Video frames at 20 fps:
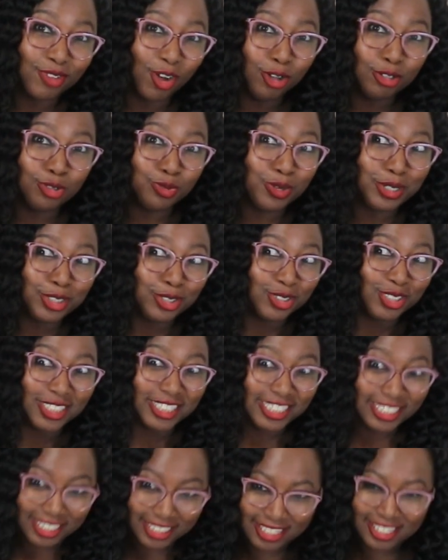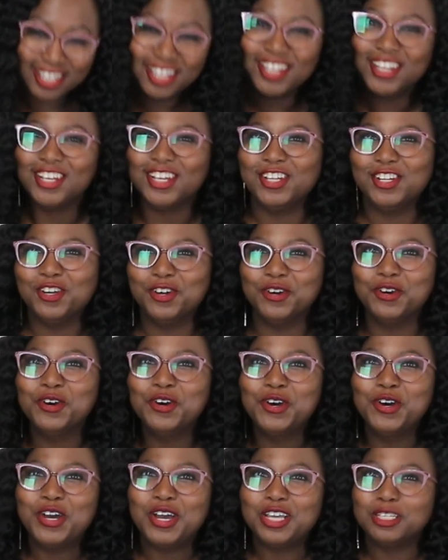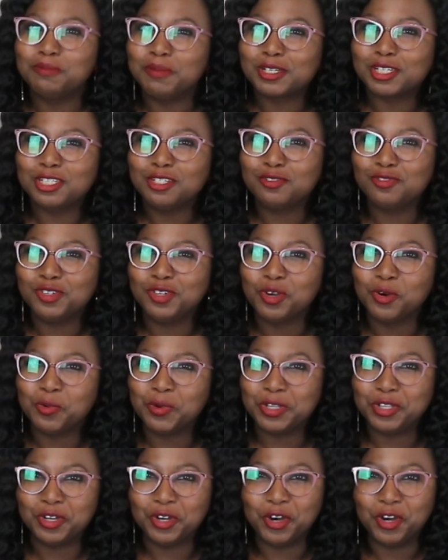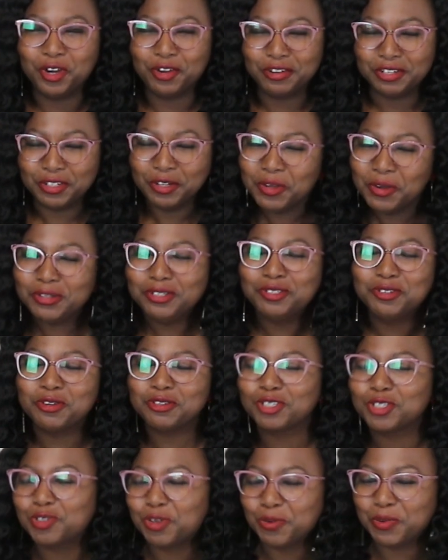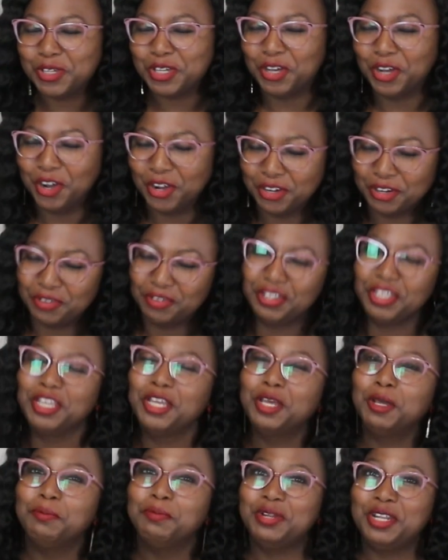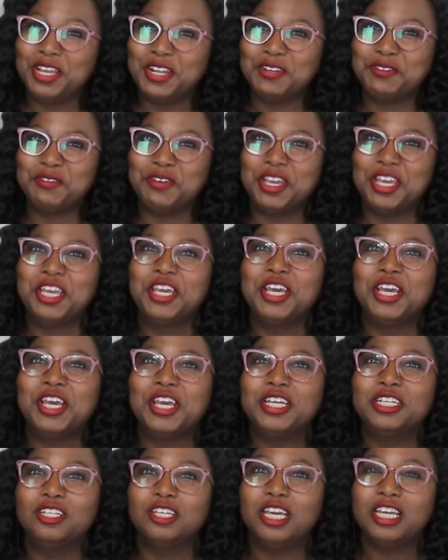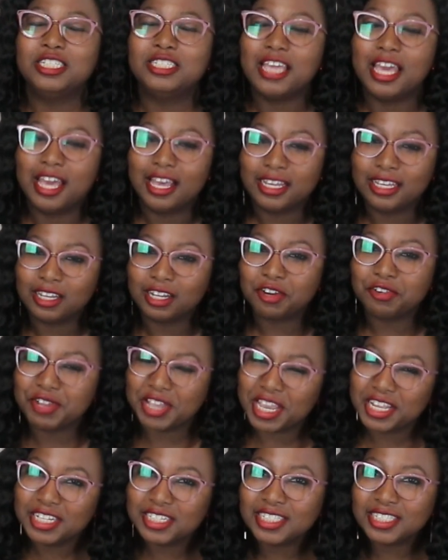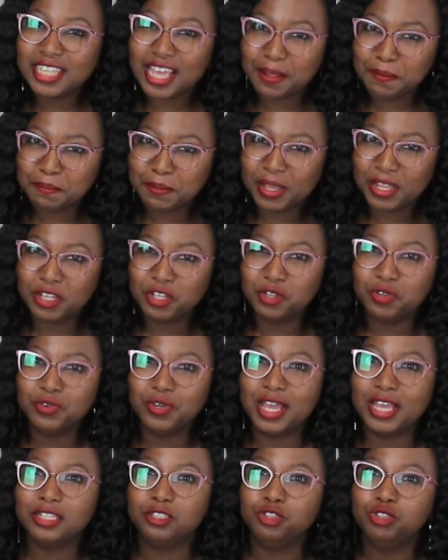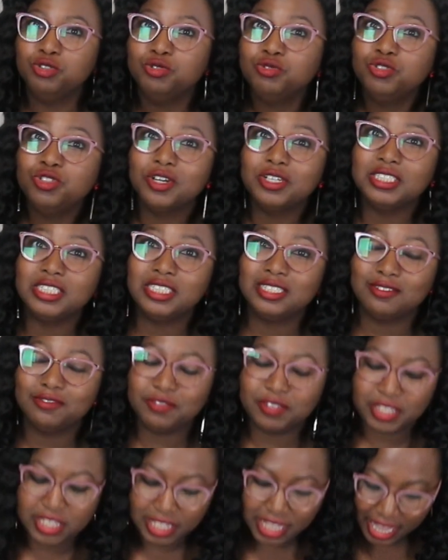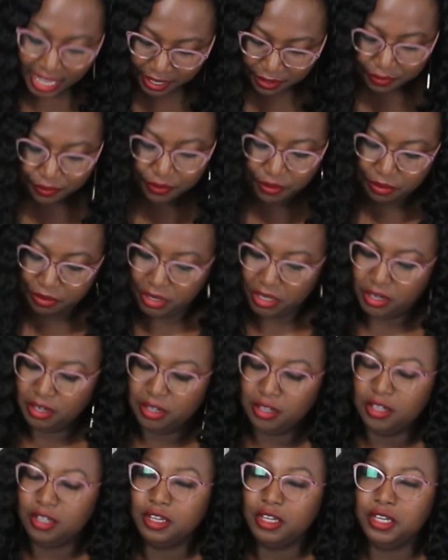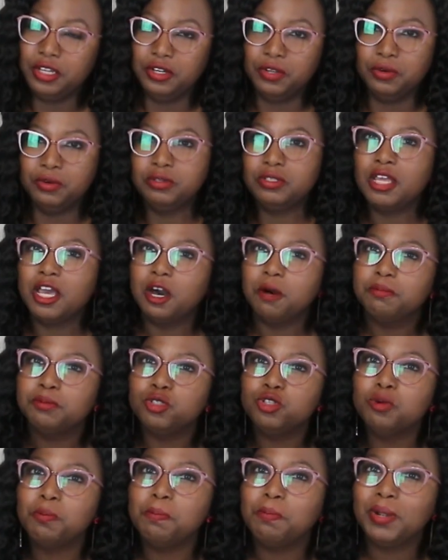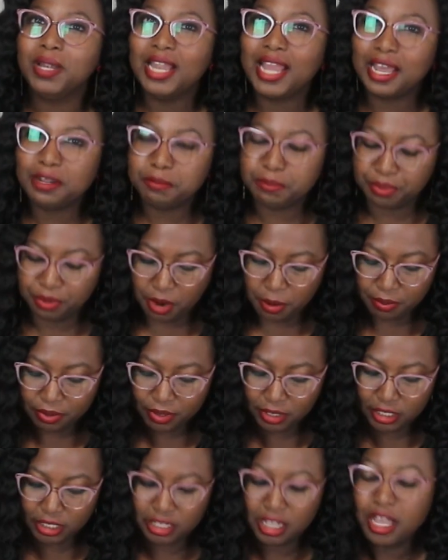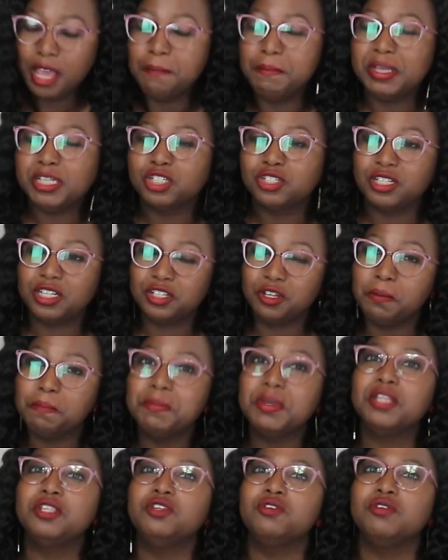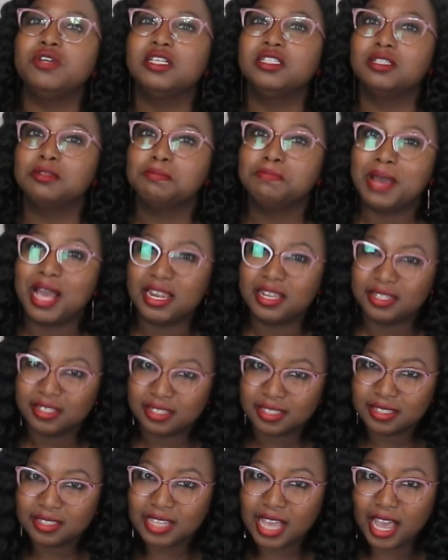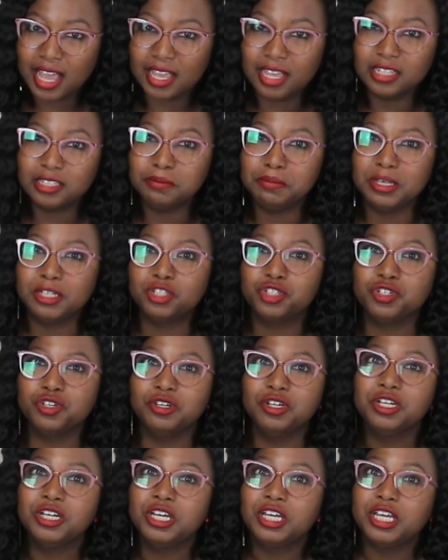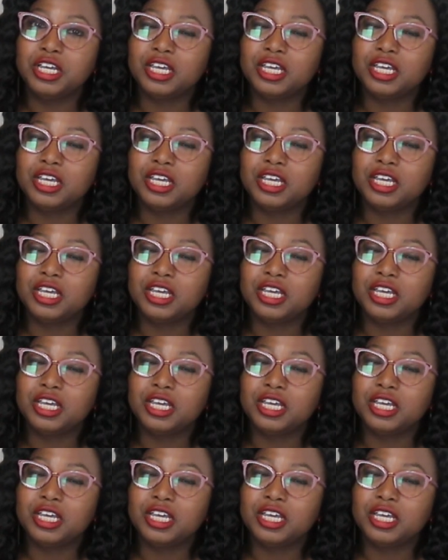all the way to Z, you know, especially if you go when you're hungry. Don't go to the grocery store when you're hungry. But anyway, create a set menu and do not deviate from it. You know, it helps you plan properly. Make sure that your menu is a balanced diet. Make sure,